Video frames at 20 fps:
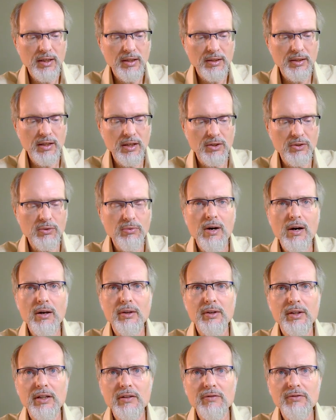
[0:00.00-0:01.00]
the
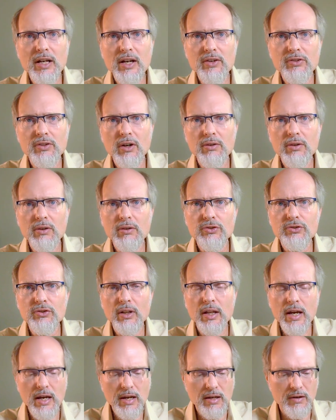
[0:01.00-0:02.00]
equality of destitute
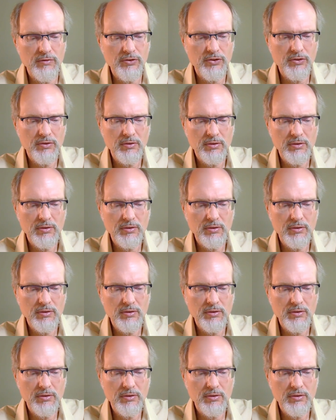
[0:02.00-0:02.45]
slaves.